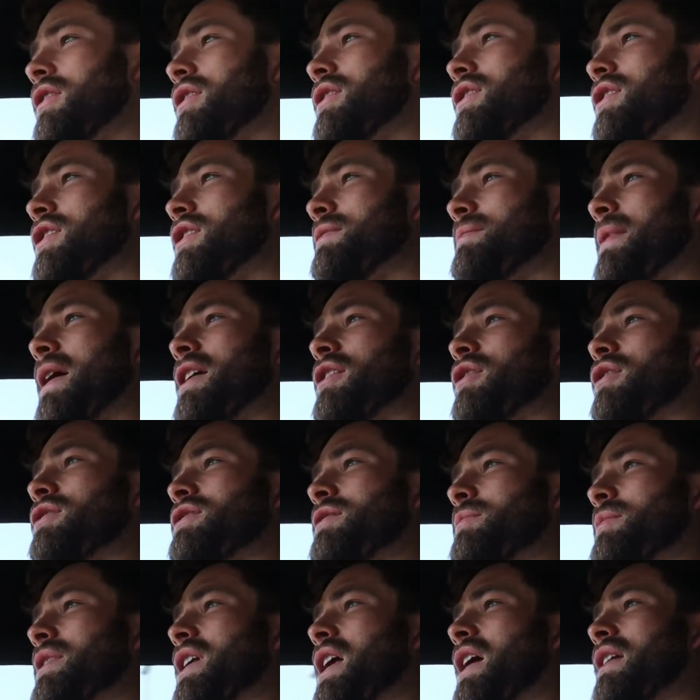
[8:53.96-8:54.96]
the macros I'm
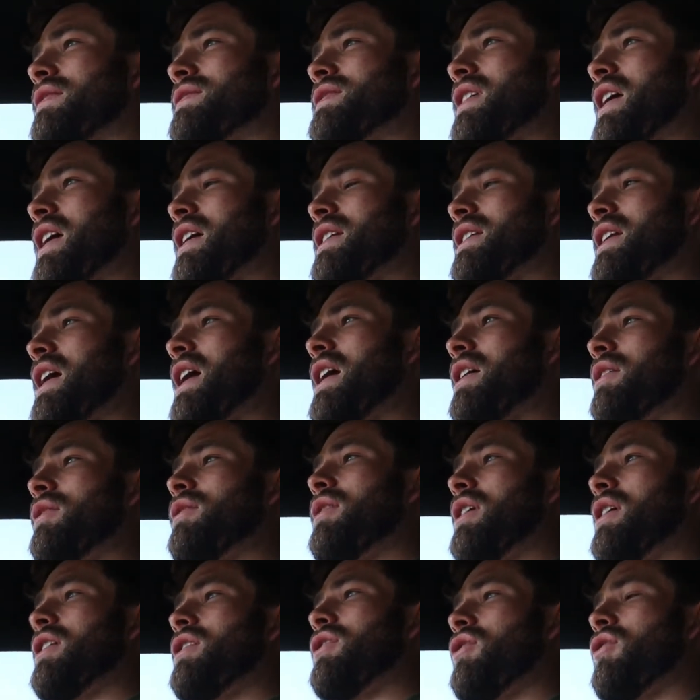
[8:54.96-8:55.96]
going to have to hit now,
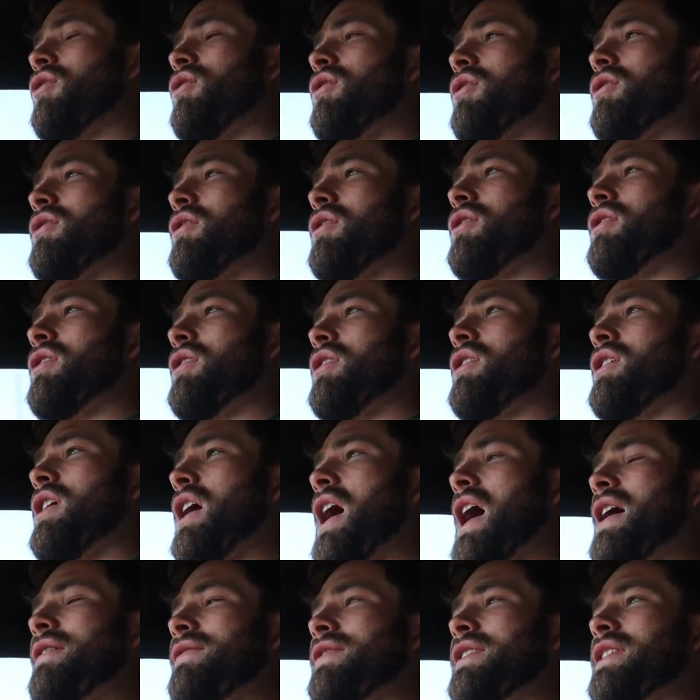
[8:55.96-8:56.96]

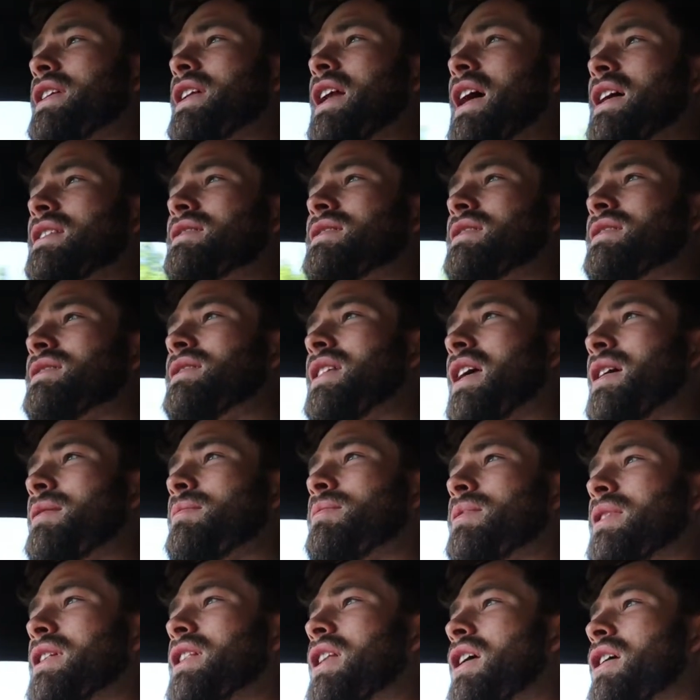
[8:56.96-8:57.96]
everything has to stay
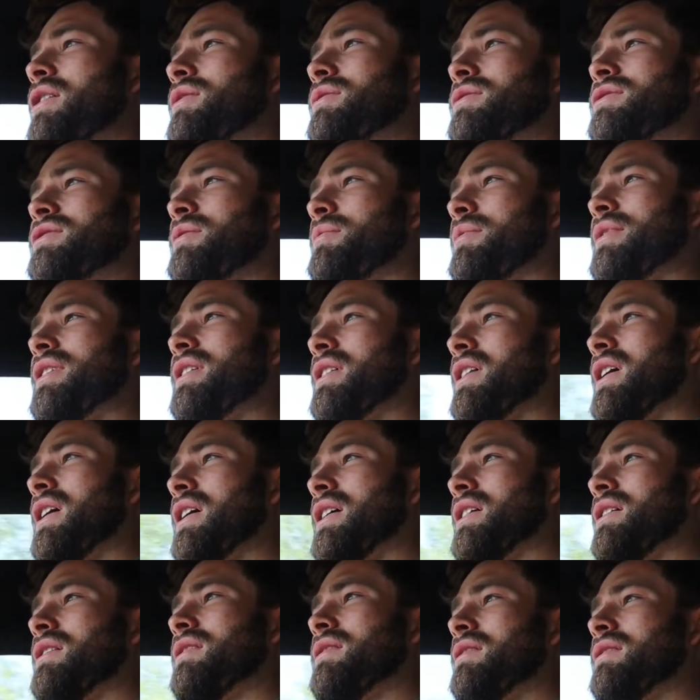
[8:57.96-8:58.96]
below something like
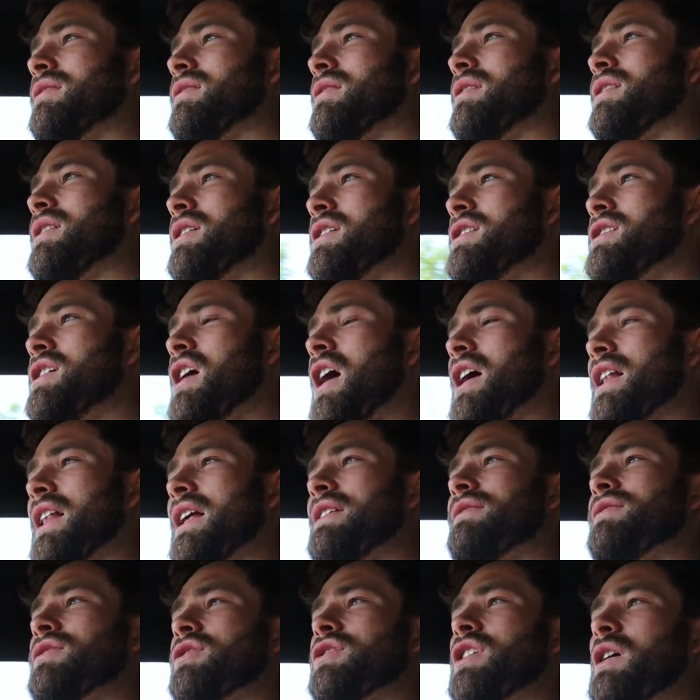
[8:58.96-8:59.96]

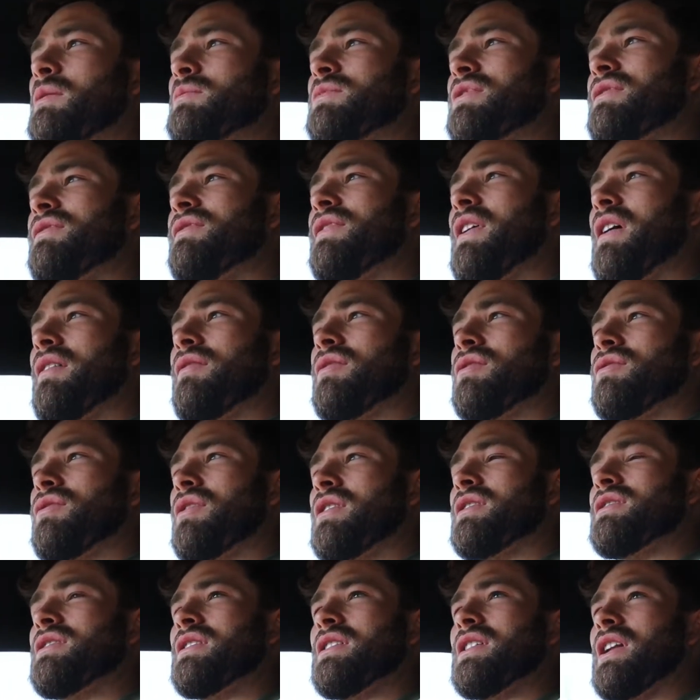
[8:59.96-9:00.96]
11 grams of fat for the
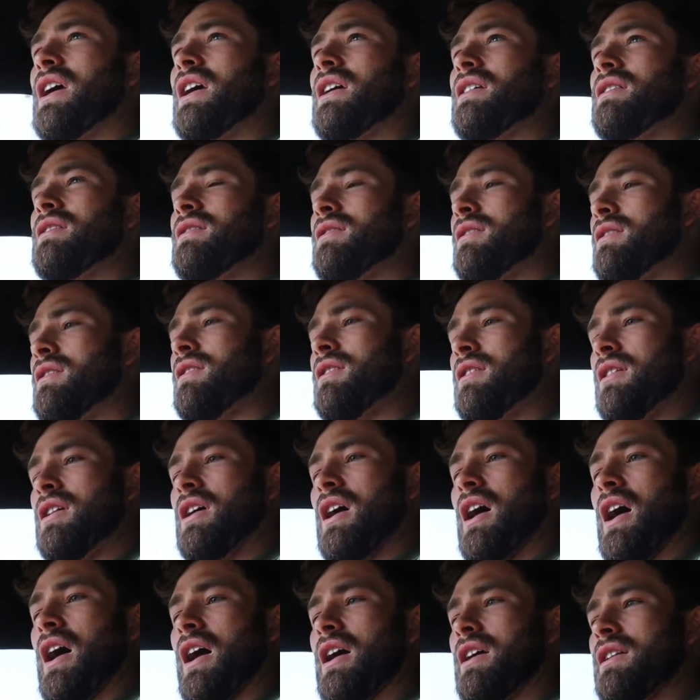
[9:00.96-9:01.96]
rest of the day,
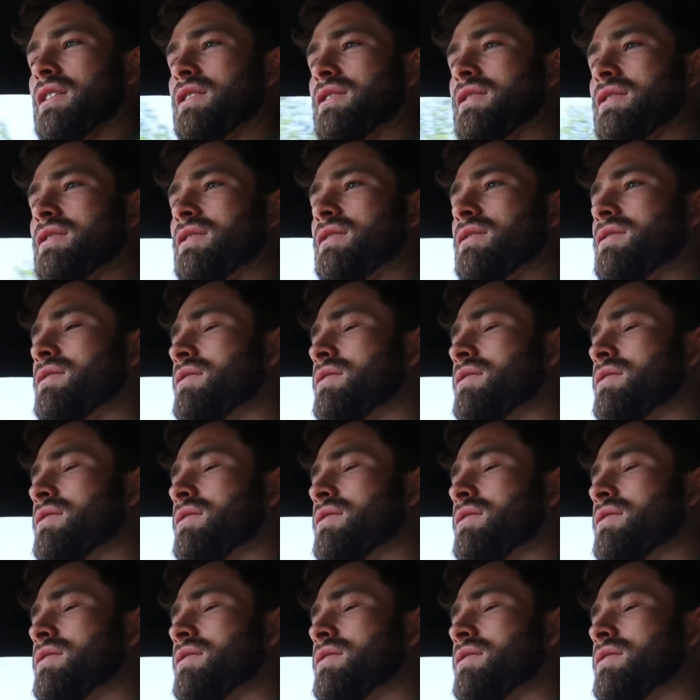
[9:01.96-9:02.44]
and